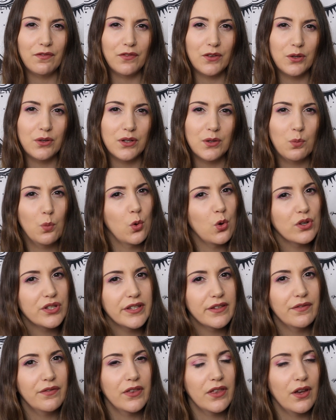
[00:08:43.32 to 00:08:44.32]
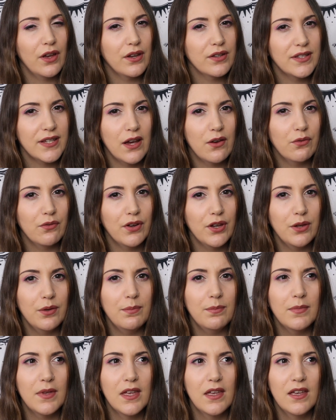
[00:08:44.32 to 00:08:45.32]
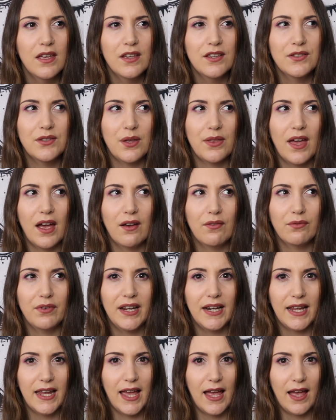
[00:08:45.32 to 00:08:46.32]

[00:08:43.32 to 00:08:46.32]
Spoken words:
food and water for the hotel room, so that really